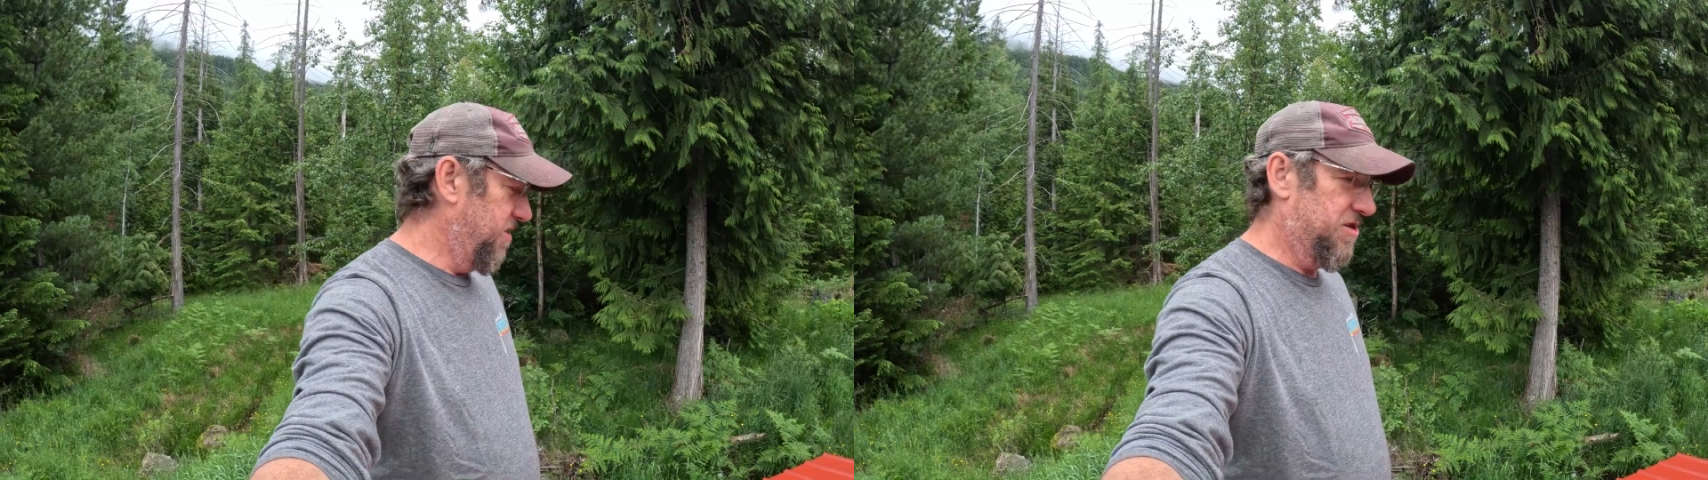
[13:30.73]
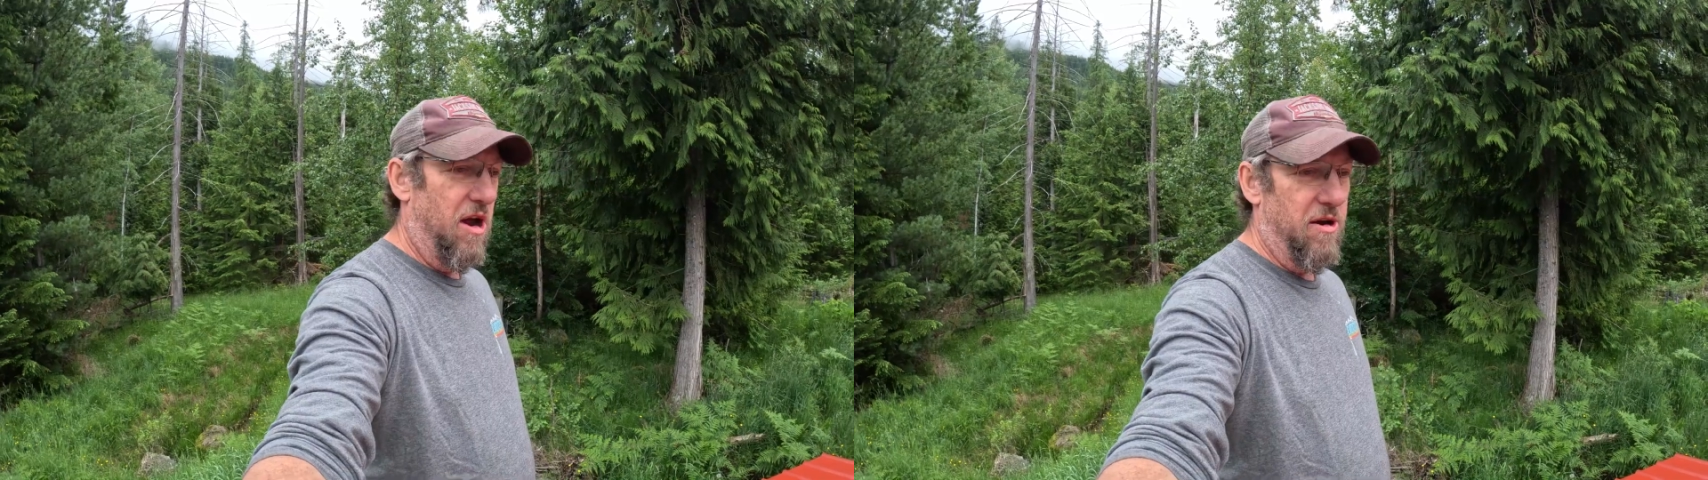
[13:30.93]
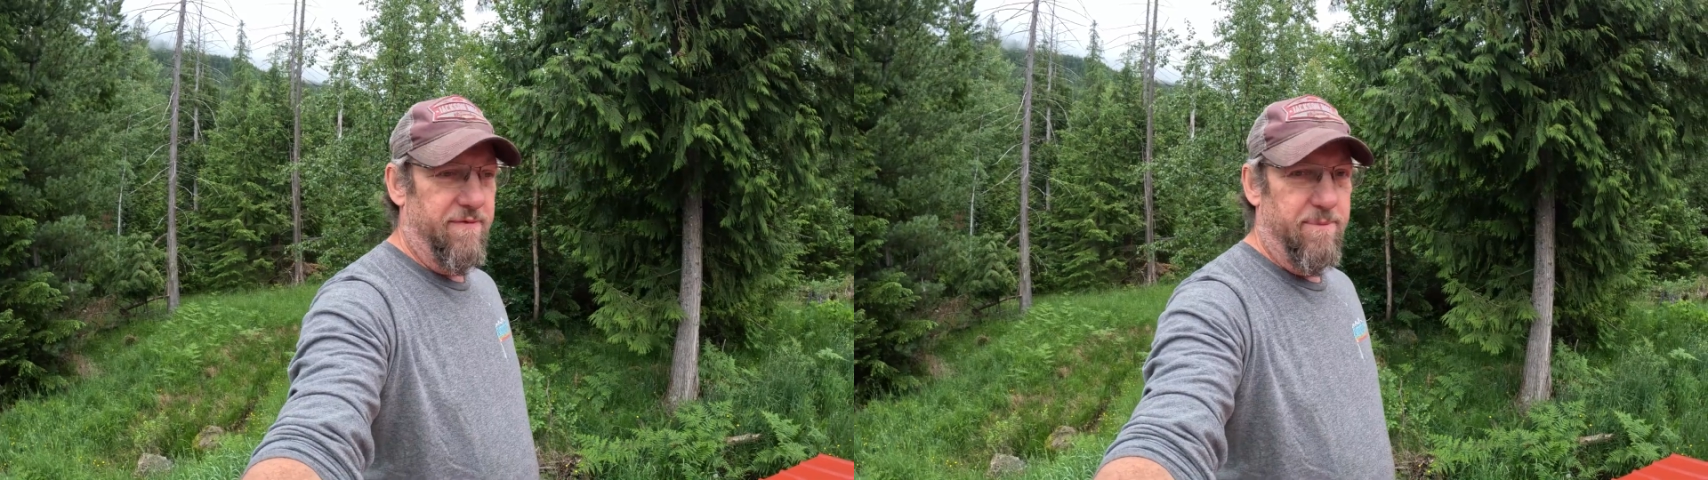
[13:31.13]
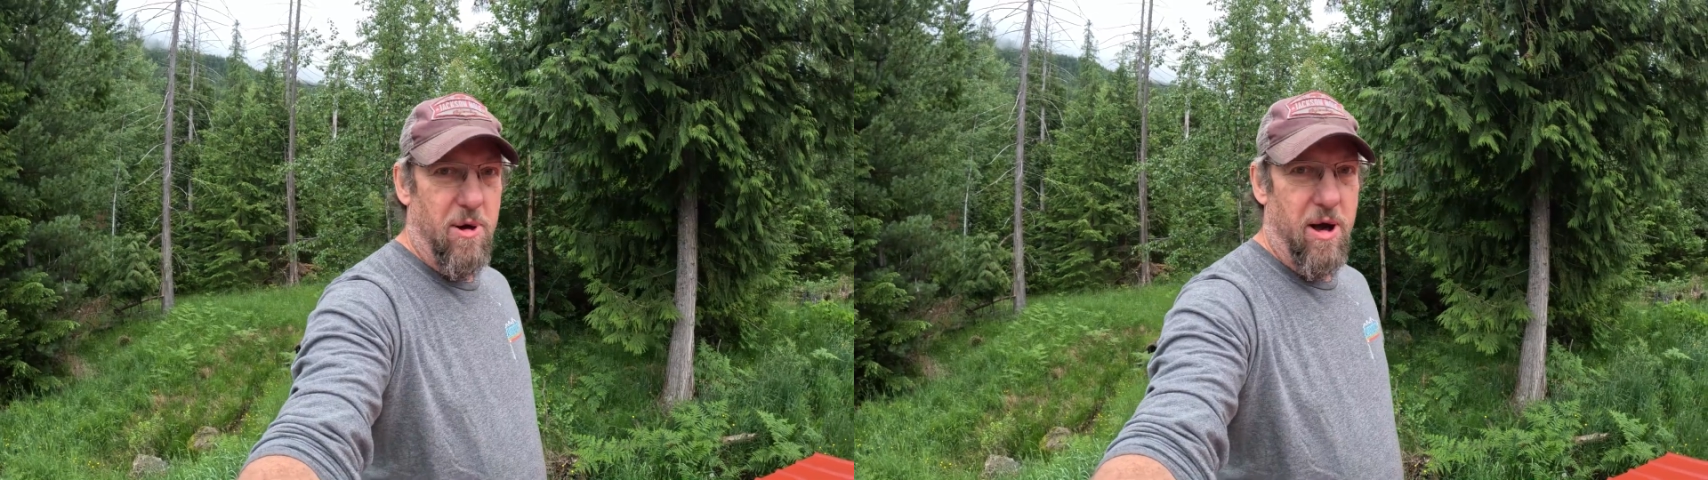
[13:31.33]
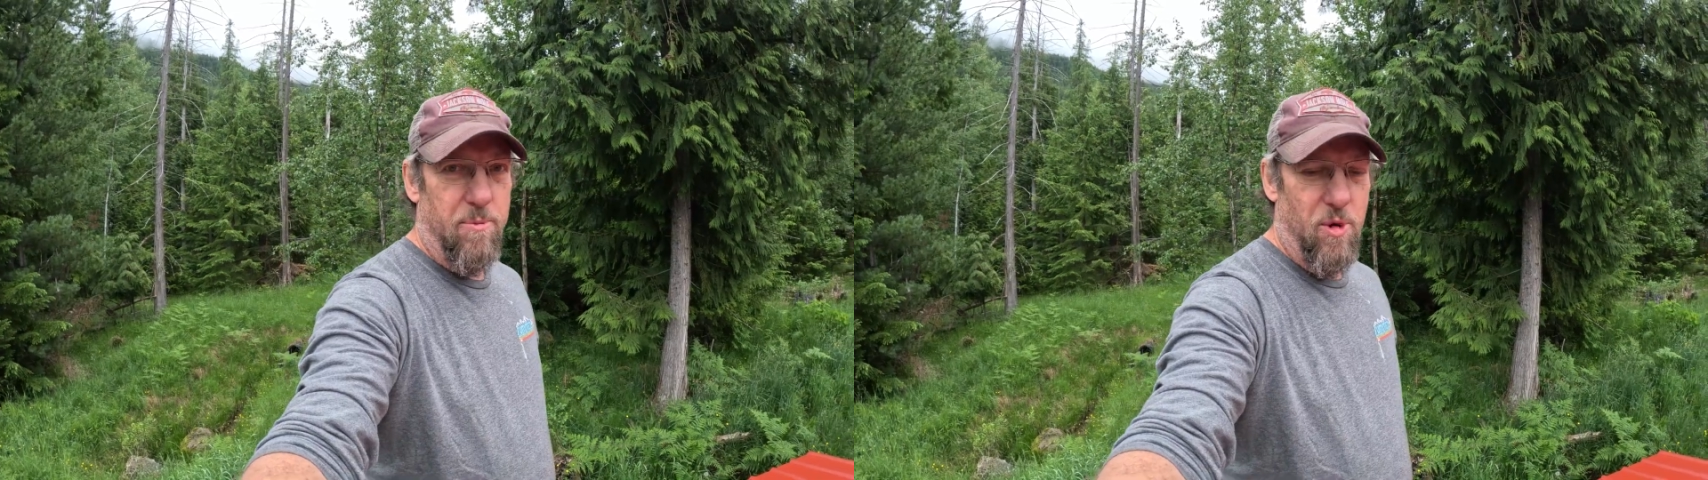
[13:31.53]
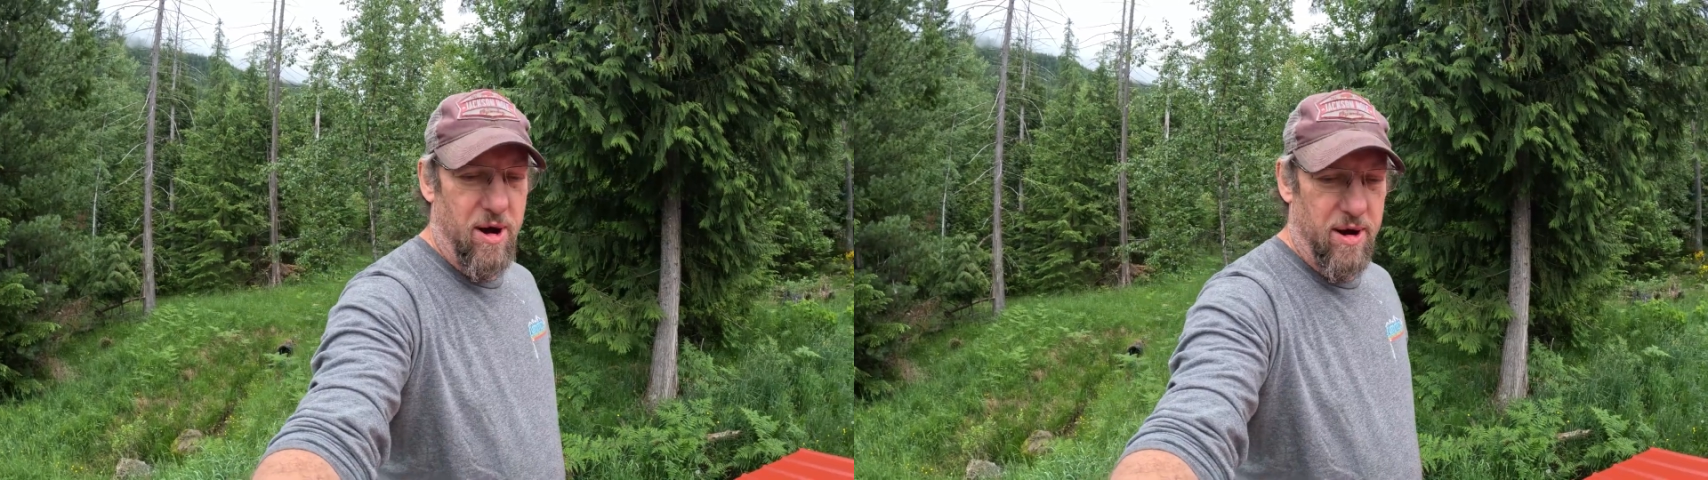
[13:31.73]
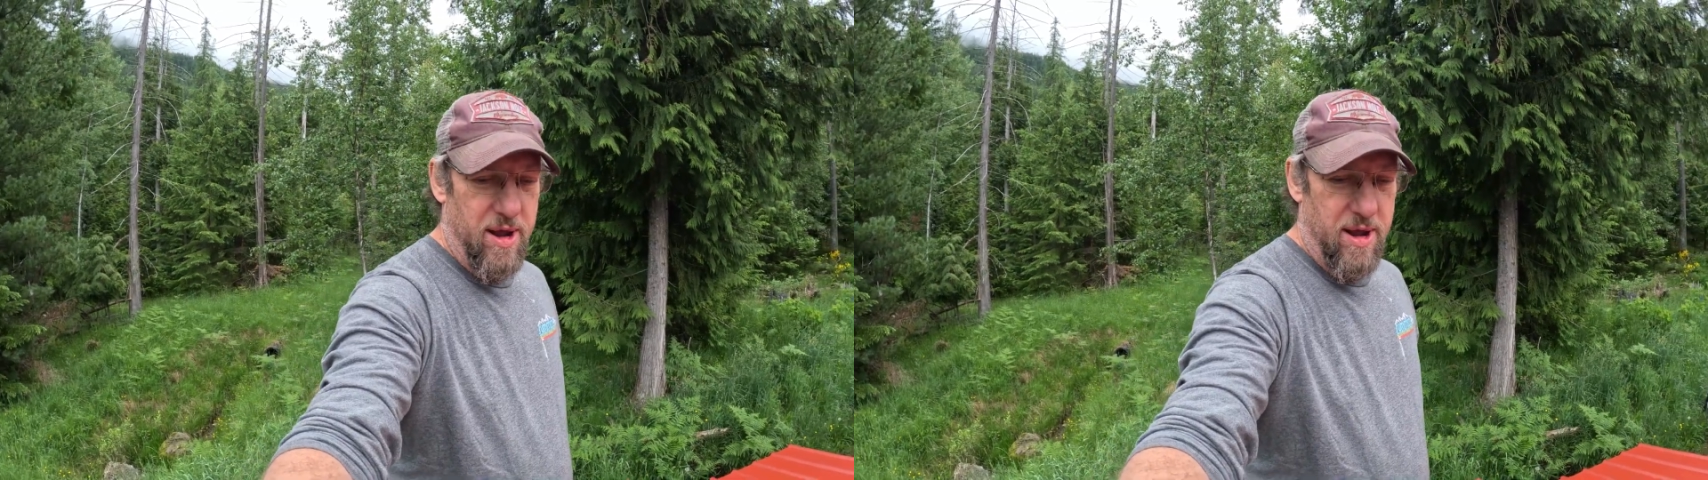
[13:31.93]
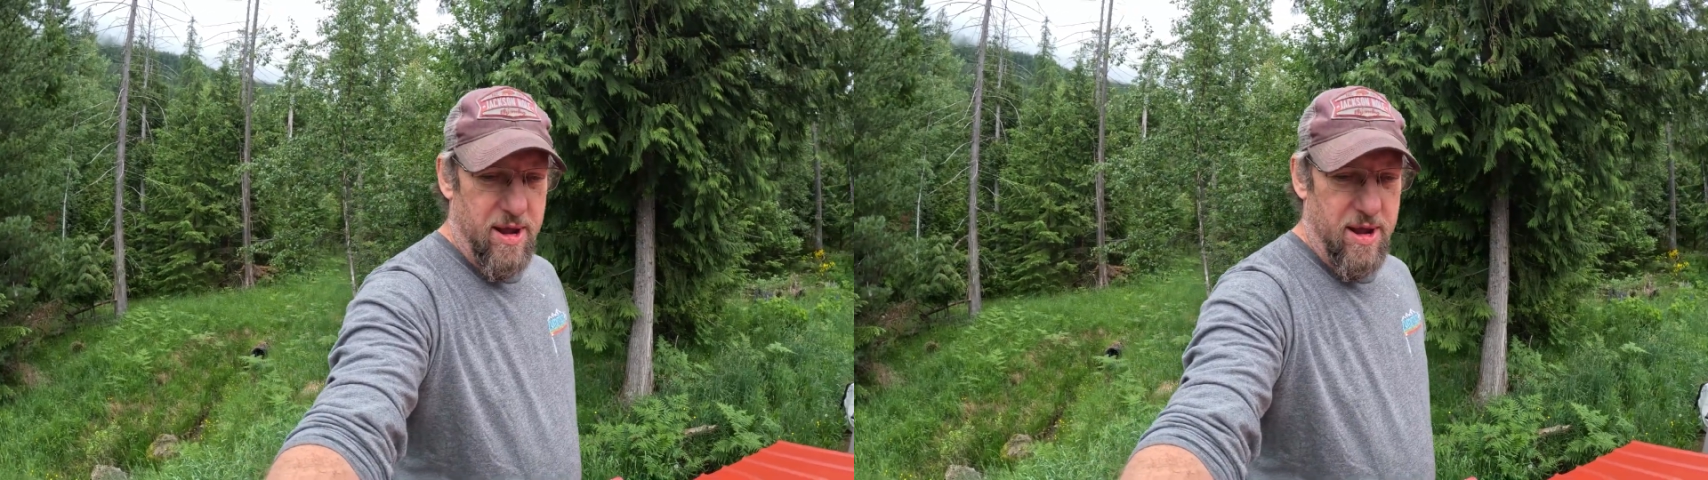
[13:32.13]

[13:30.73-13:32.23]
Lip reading: just on the bottom rung.